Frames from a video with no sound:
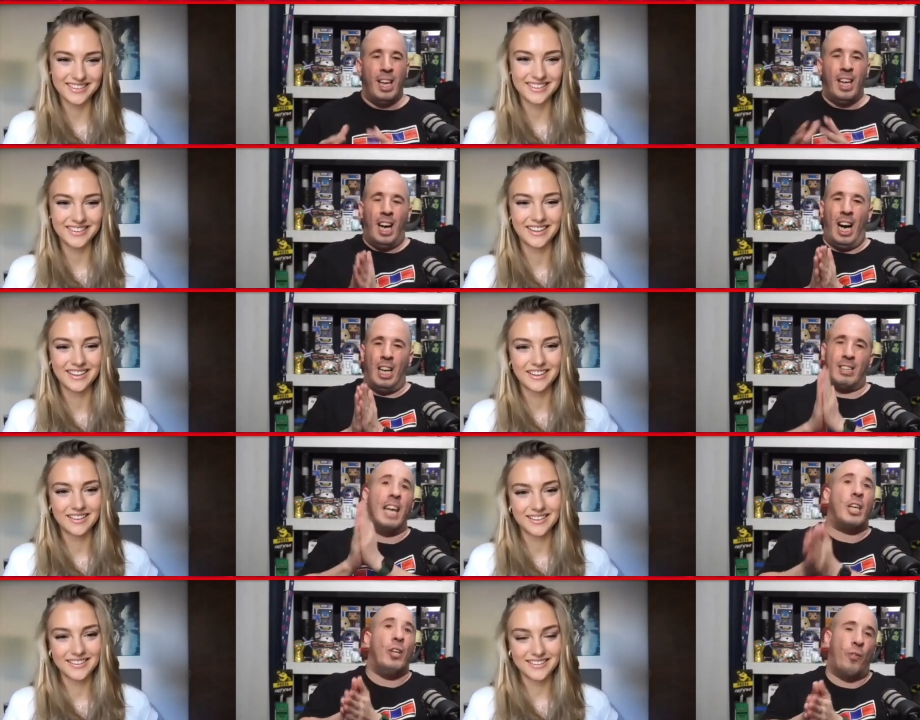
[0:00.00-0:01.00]
Speaker 1: Uh,
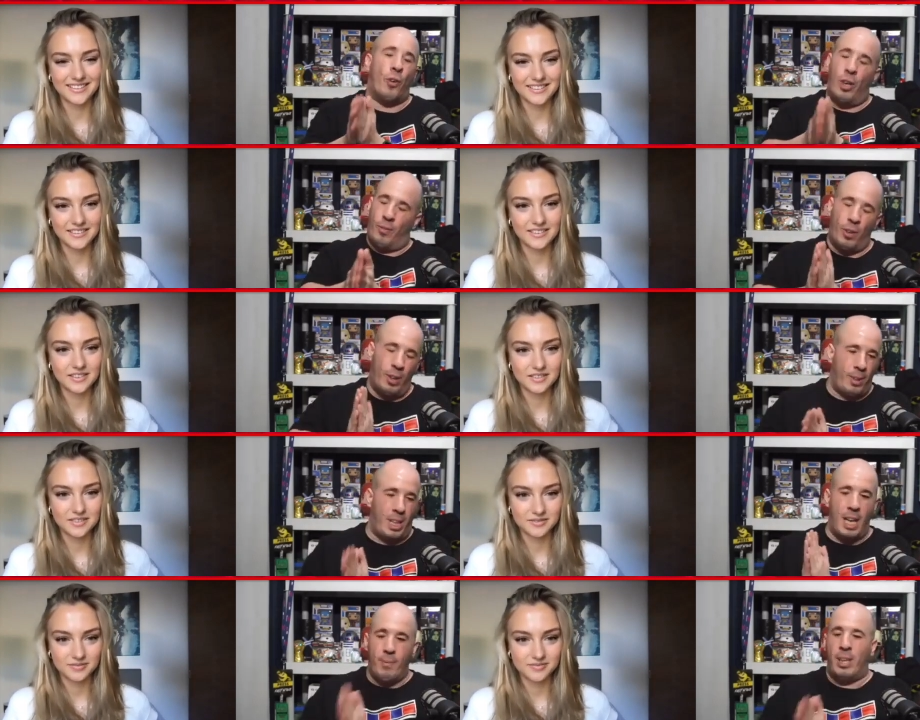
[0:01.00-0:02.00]
thank you for for
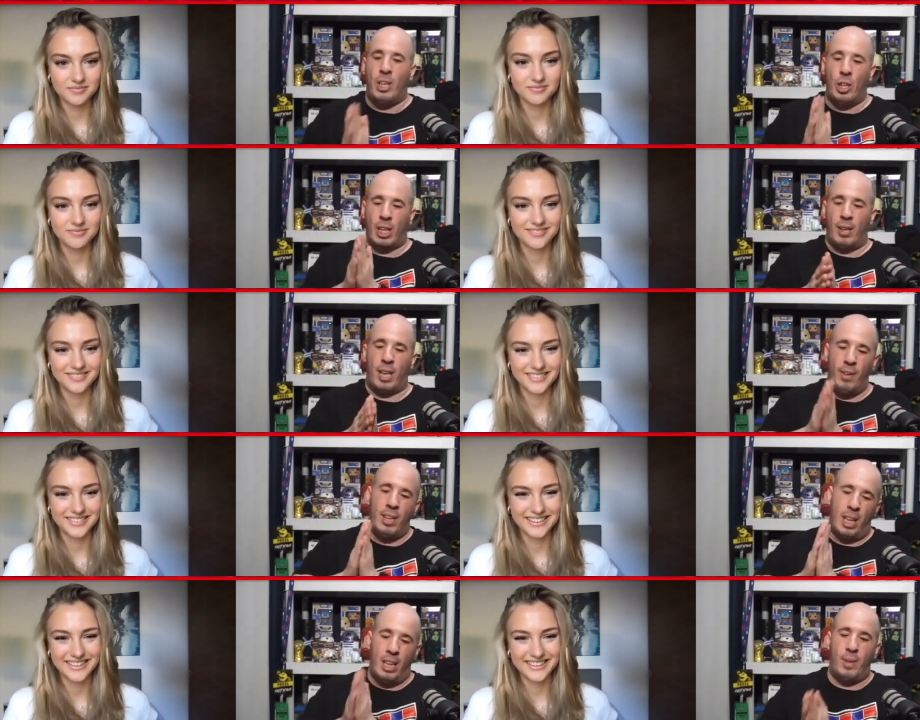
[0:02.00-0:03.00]
giving you know giving
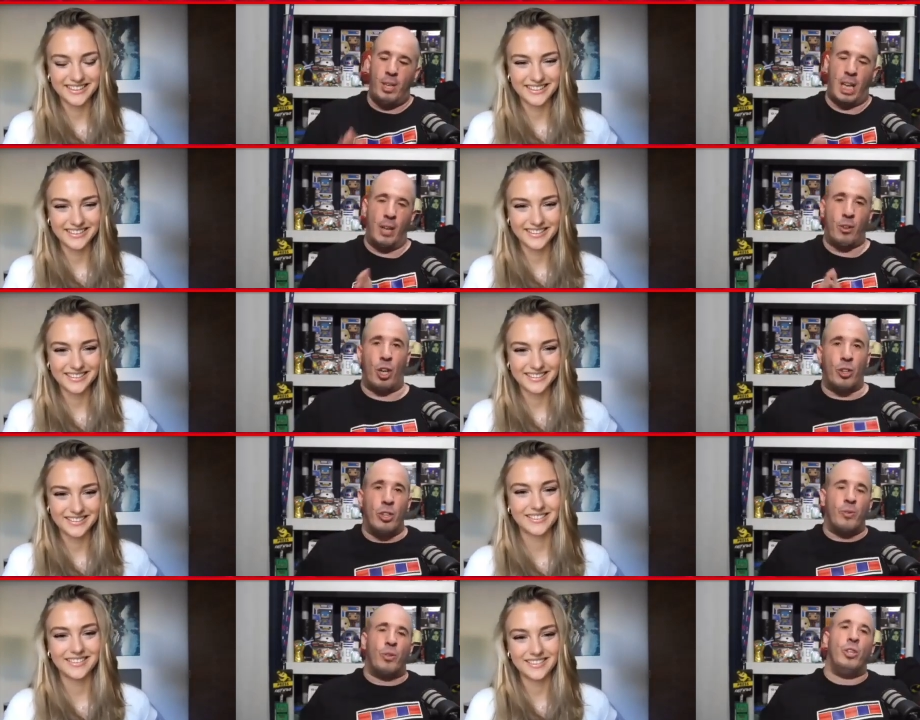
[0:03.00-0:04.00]
a little bit of time to talk
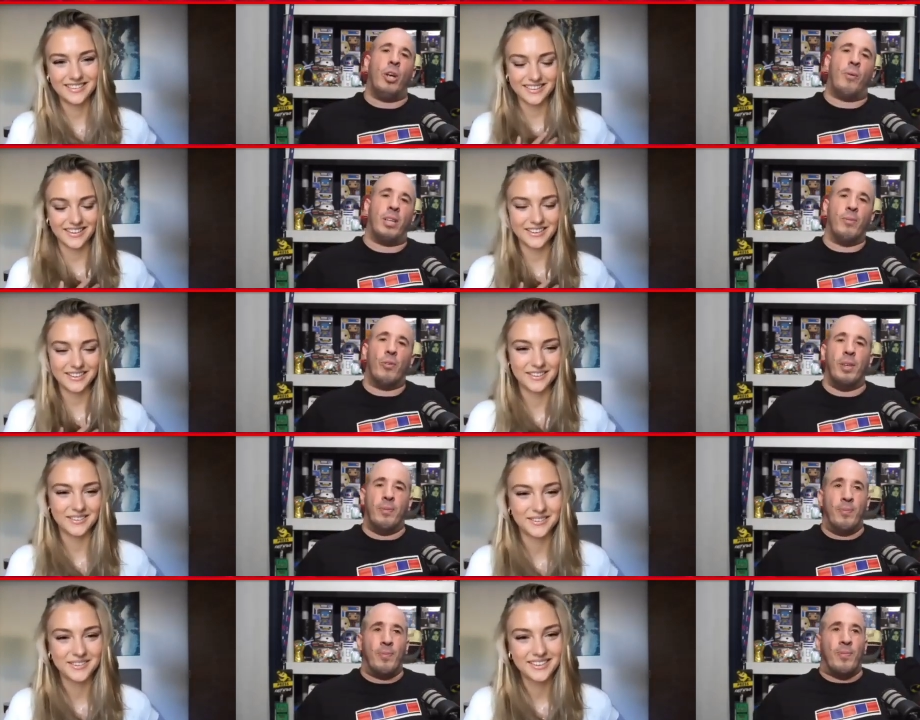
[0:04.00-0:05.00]
to, to you about the movie.
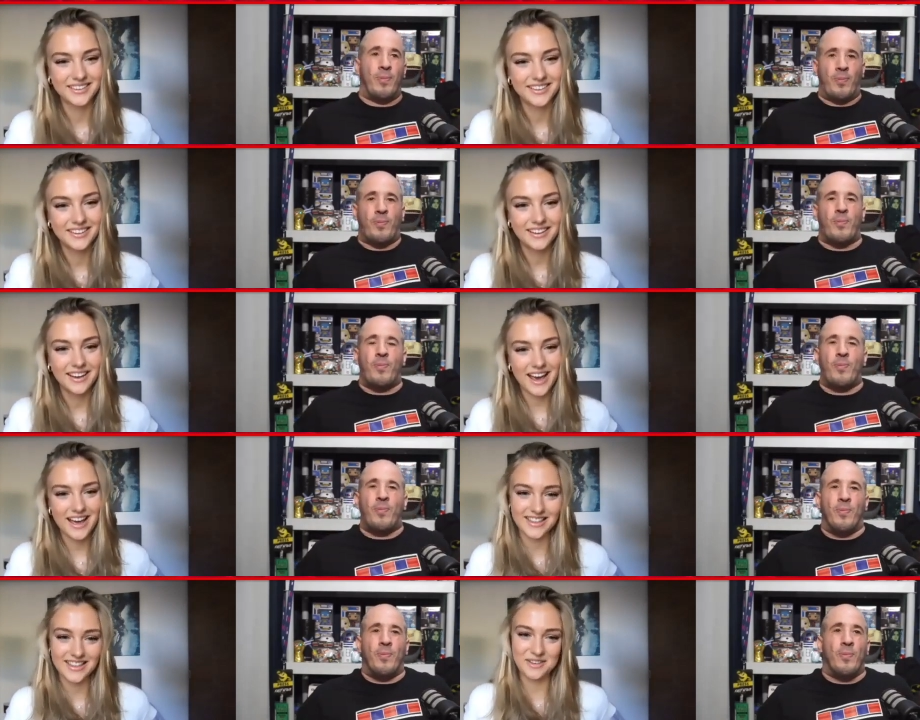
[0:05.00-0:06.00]

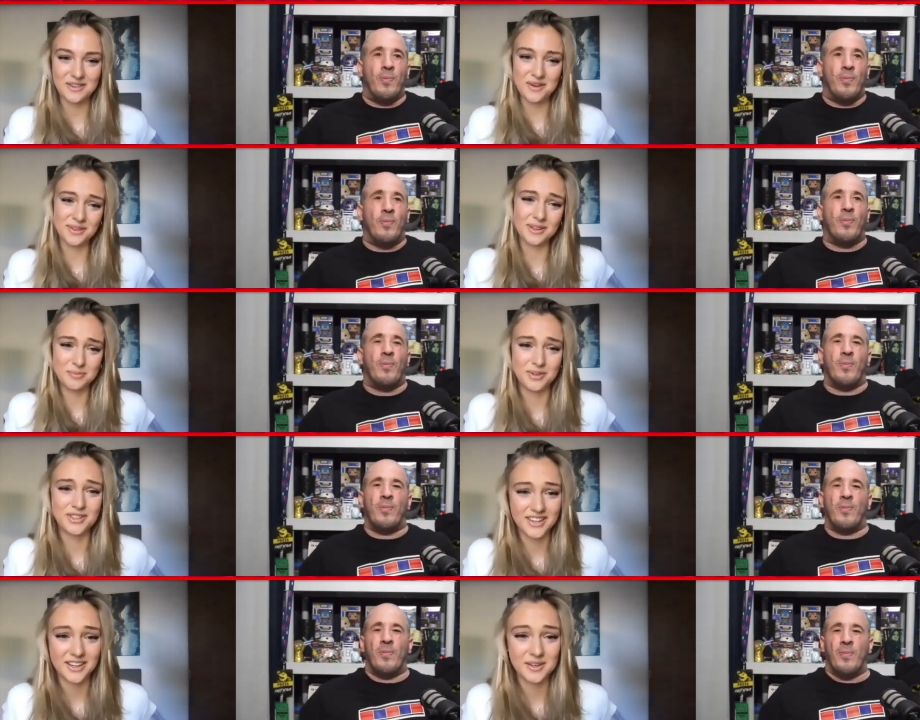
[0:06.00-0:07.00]
Speaker 2: Uh, thank you. I really
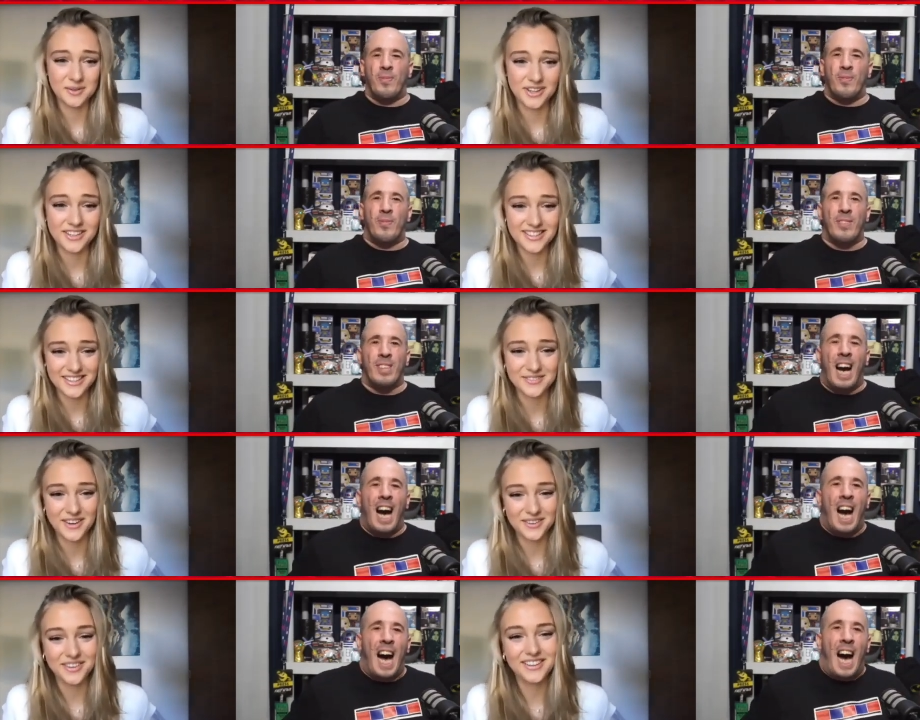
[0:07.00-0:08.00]
appreciate your words. That's
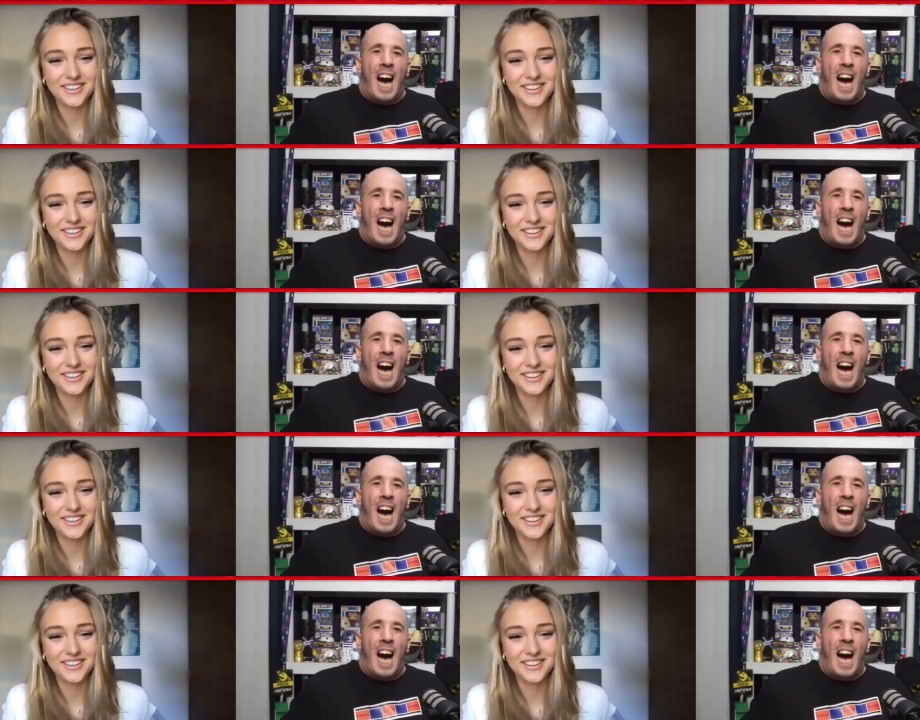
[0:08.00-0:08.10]
very very